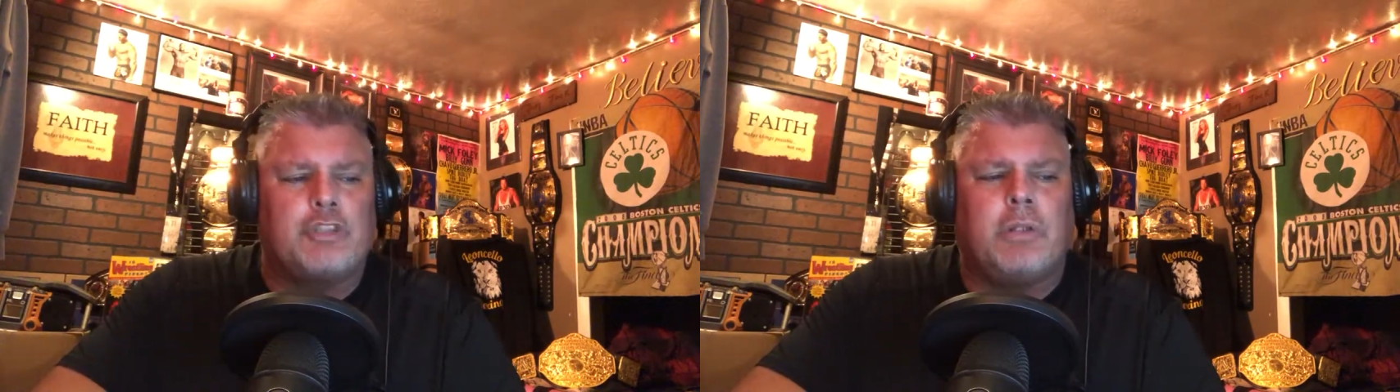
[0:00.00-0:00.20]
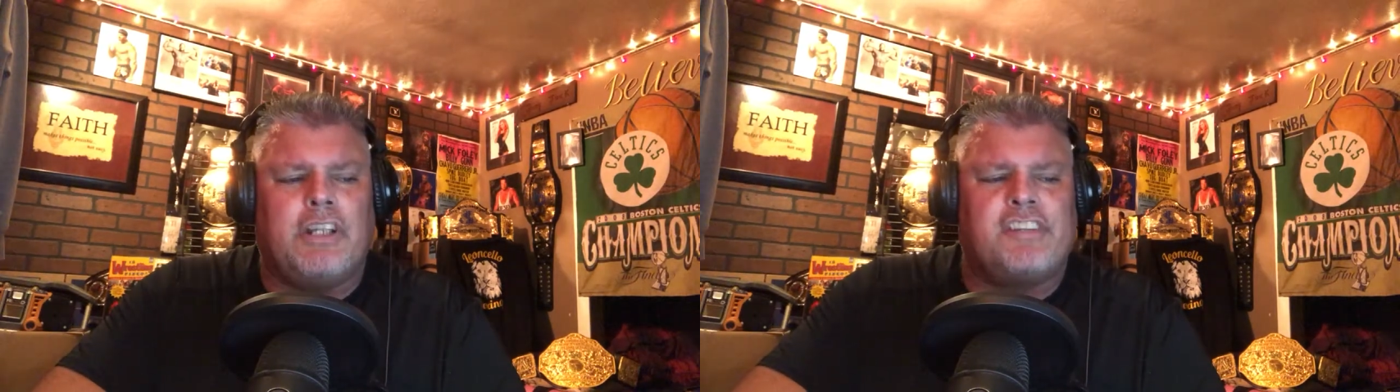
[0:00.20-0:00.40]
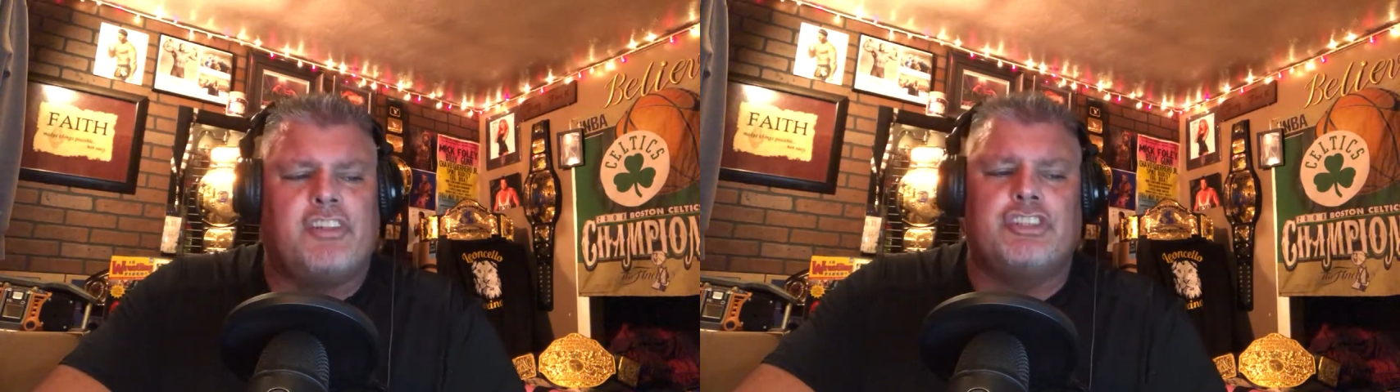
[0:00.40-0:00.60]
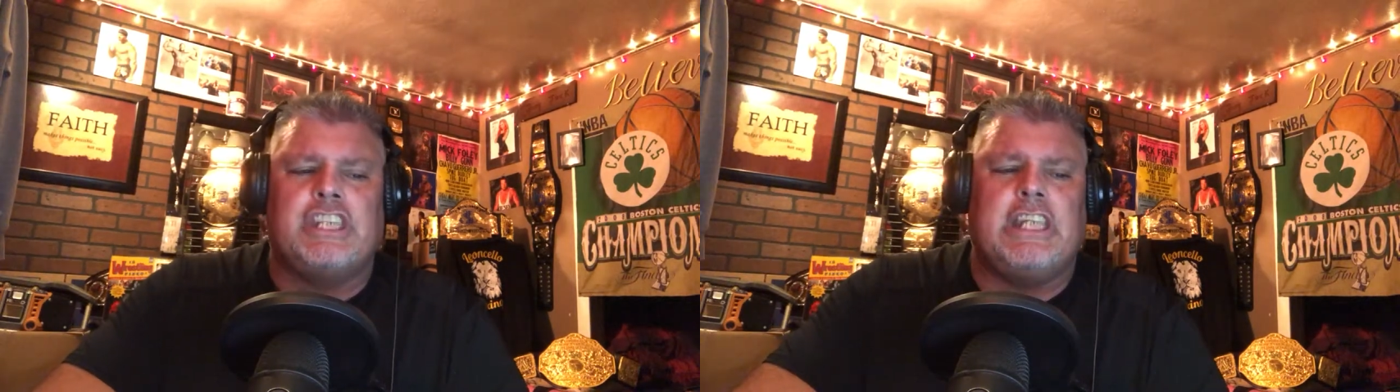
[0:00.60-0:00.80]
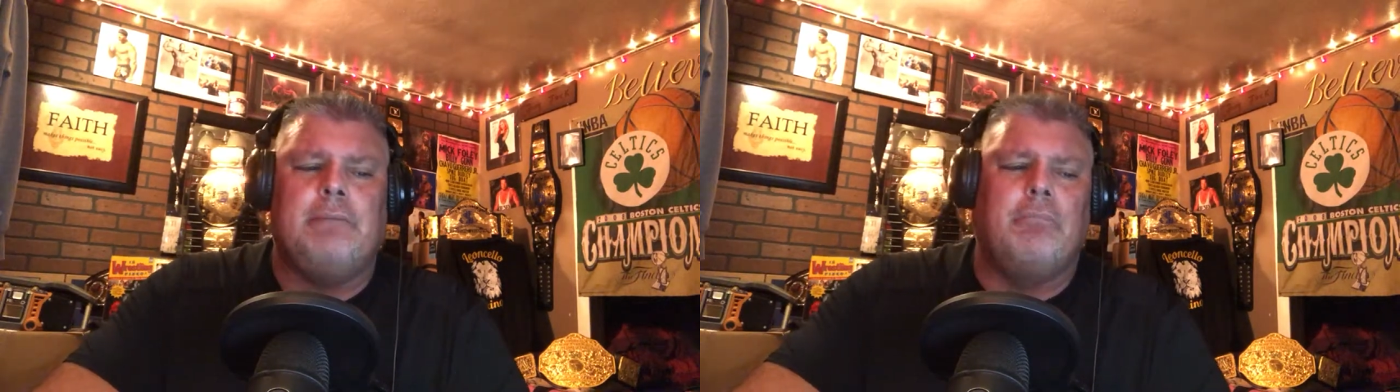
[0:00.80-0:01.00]
as well as other
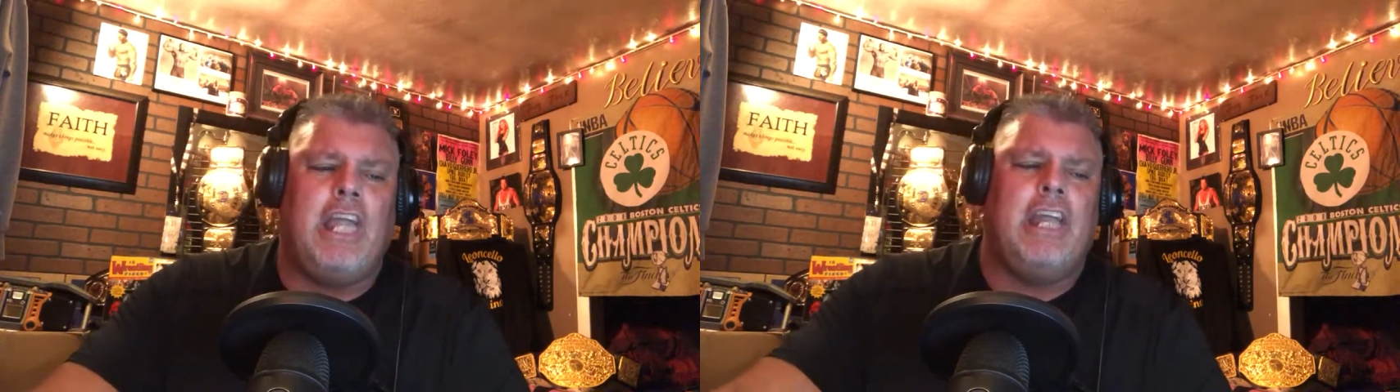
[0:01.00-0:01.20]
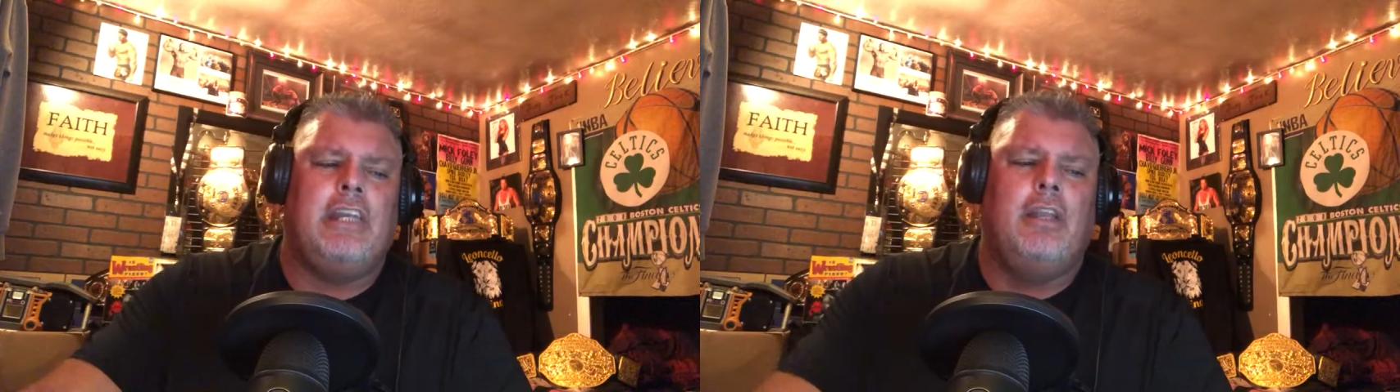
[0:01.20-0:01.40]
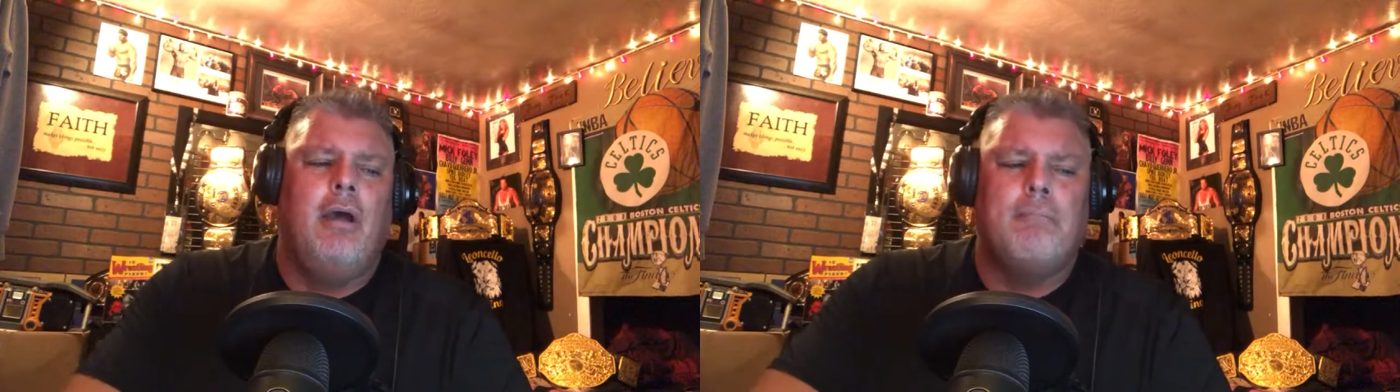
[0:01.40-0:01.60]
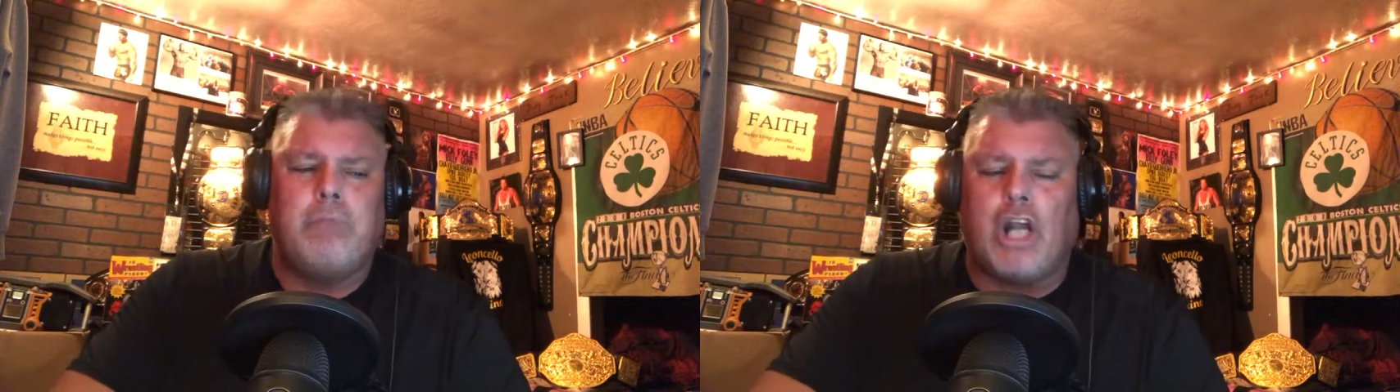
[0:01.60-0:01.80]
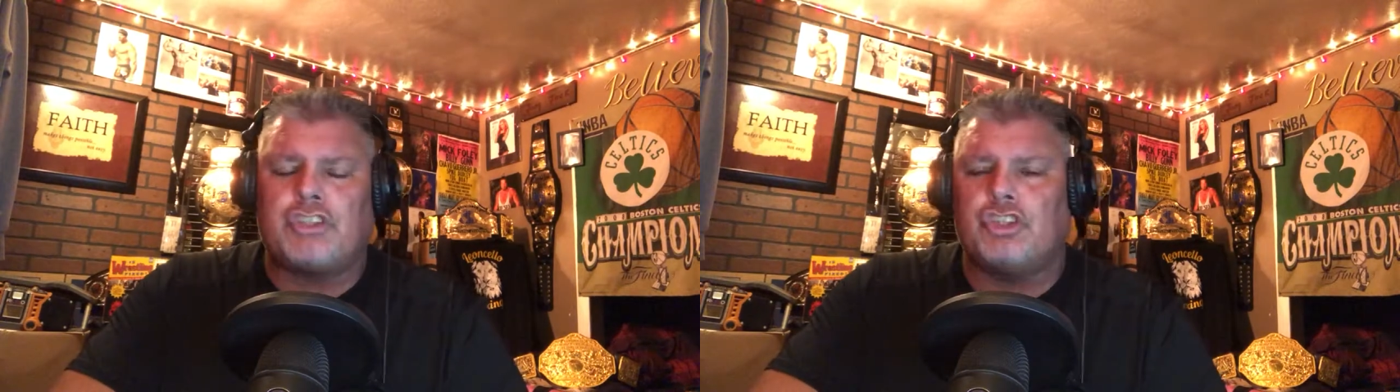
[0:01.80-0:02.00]
Team Lion
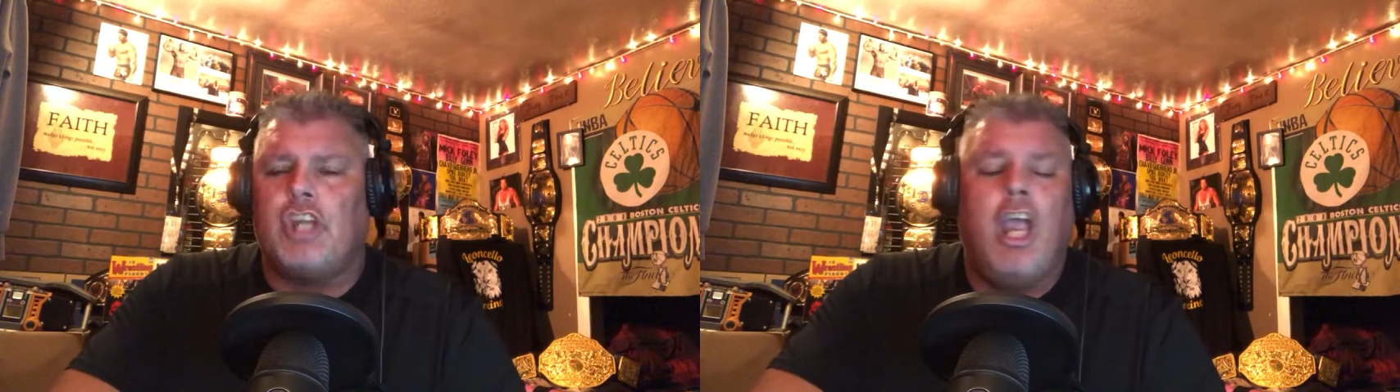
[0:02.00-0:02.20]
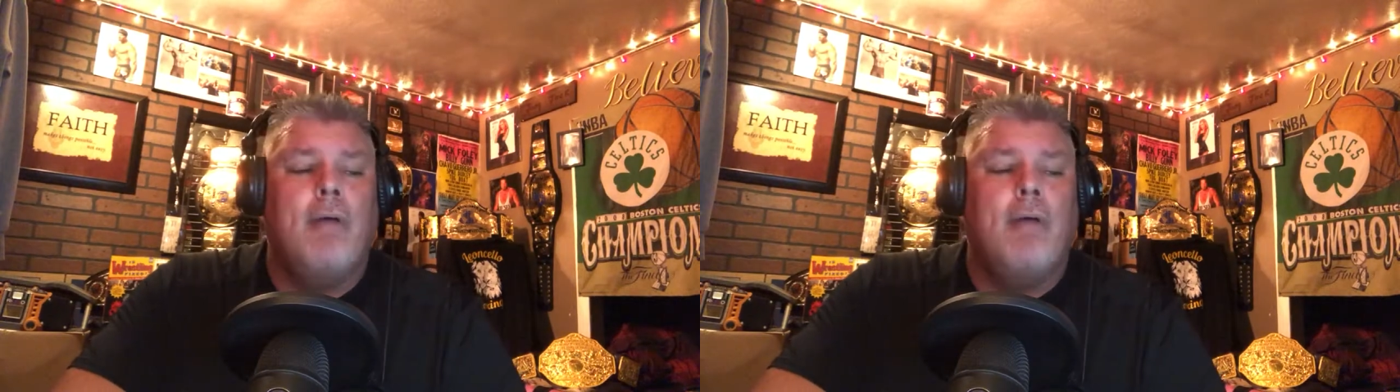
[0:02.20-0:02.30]
boxers,